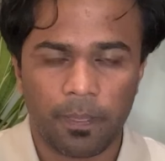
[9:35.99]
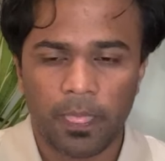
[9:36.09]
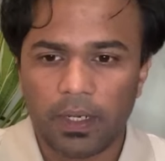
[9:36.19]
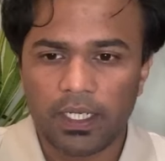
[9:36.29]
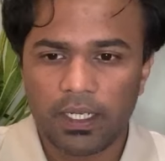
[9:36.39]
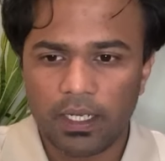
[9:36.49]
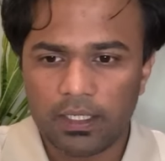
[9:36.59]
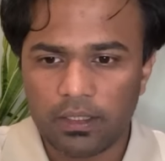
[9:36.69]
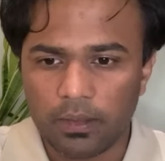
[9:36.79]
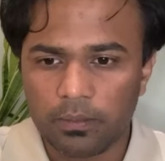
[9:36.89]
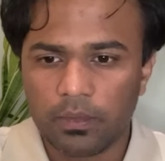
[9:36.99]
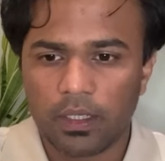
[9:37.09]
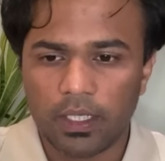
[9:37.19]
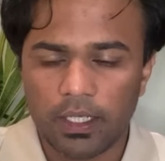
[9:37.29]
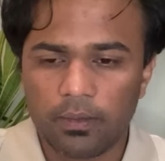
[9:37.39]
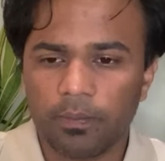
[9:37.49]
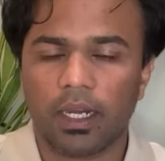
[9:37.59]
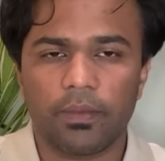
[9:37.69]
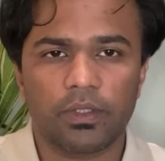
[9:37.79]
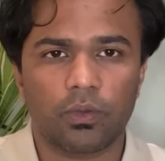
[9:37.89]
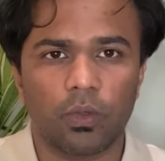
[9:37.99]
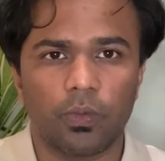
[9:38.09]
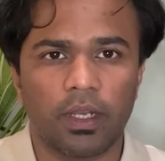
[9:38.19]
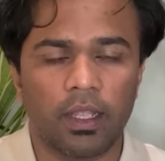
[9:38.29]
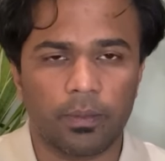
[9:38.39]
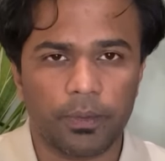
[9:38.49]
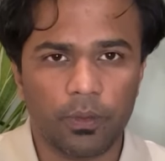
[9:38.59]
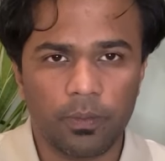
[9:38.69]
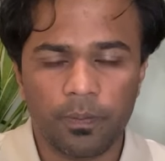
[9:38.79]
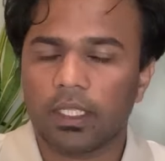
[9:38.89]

Practical exam, again, driving school will help you.